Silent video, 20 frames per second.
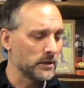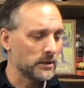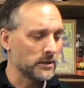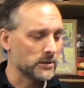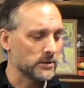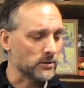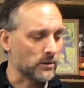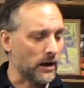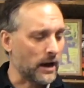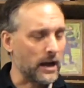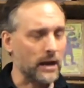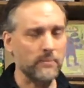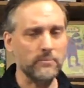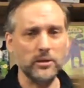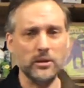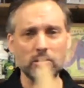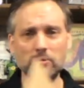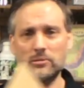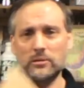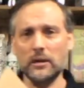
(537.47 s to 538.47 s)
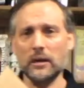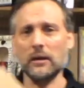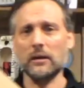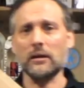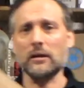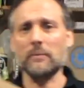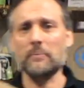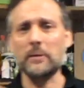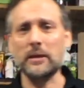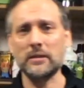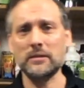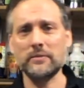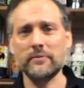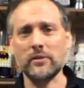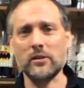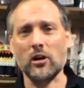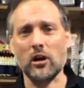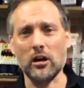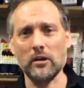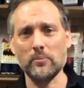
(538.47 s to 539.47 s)
So I am using a piece of
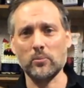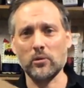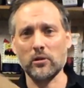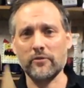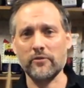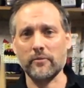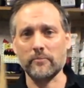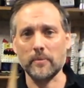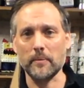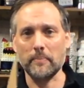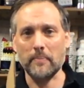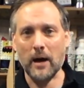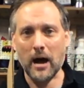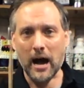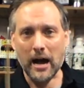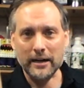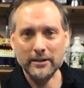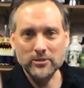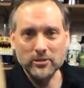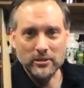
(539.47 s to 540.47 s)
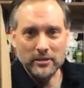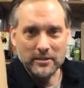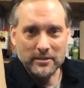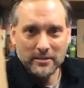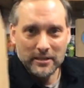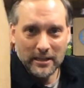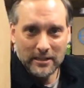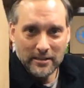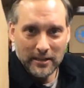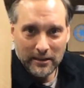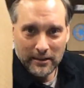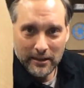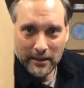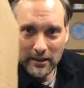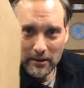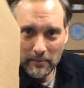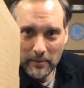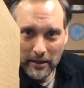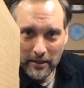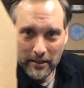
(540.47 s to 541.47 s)
cardboard from a box. You can see it's a
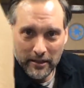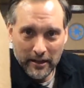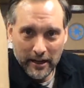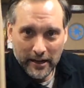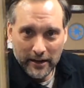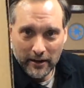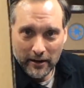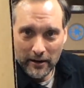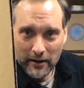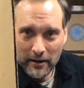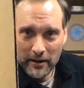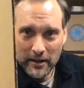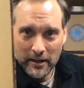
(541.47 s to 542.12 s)
little bit thicker.